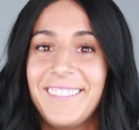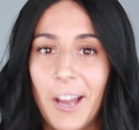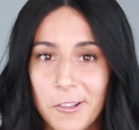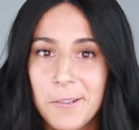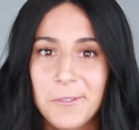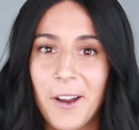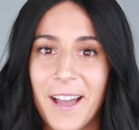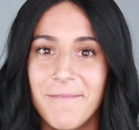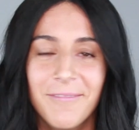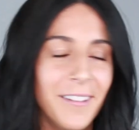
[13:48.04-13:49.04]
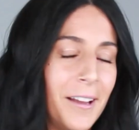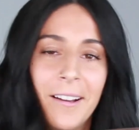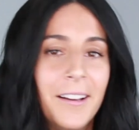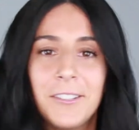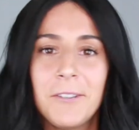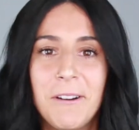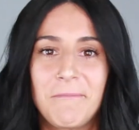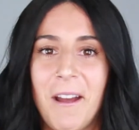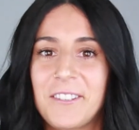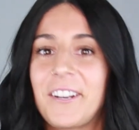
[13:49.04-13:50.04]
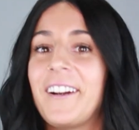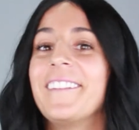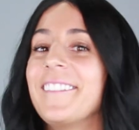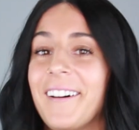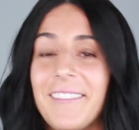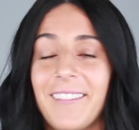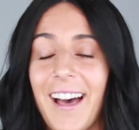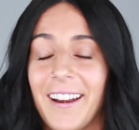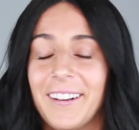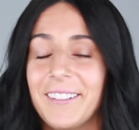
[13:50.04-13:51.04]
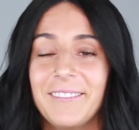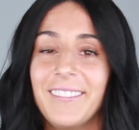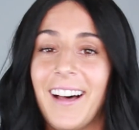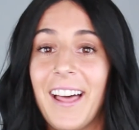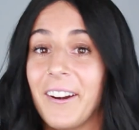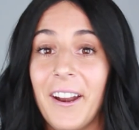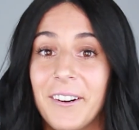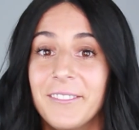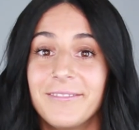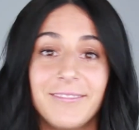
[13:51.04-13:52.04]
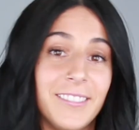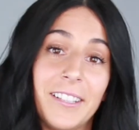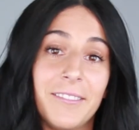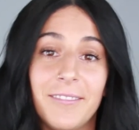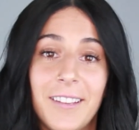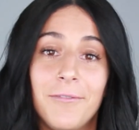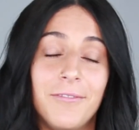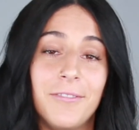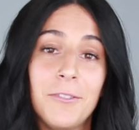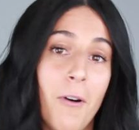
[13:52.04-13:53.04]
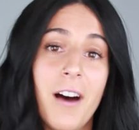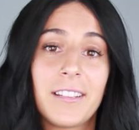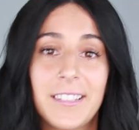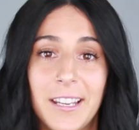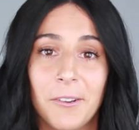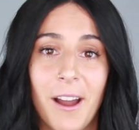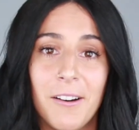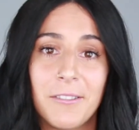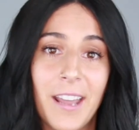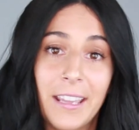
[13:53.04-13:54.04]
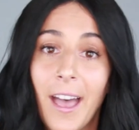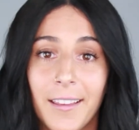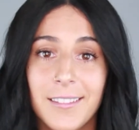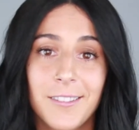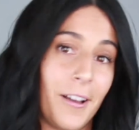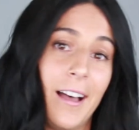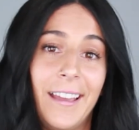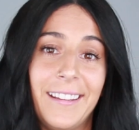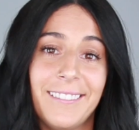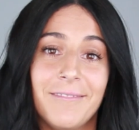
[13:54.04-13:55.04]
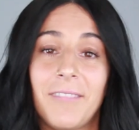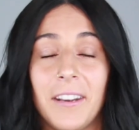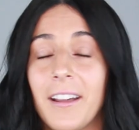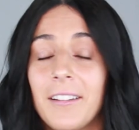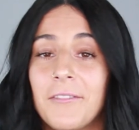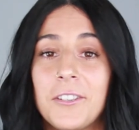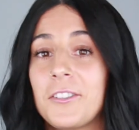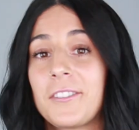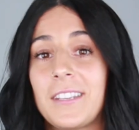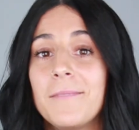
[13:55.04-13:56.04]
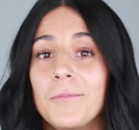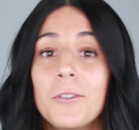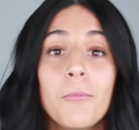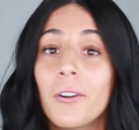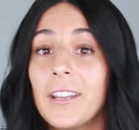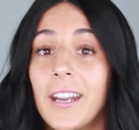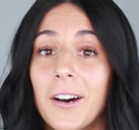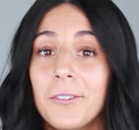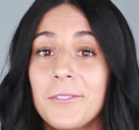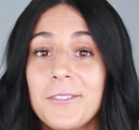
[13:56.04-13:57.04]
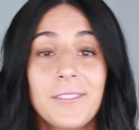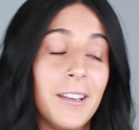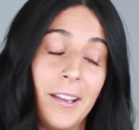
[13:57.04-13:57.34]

Don't subscribe. Too much pressure. I don't know. If you want to stick around, I guess, fine. Then I'll have to just keep doing more videos.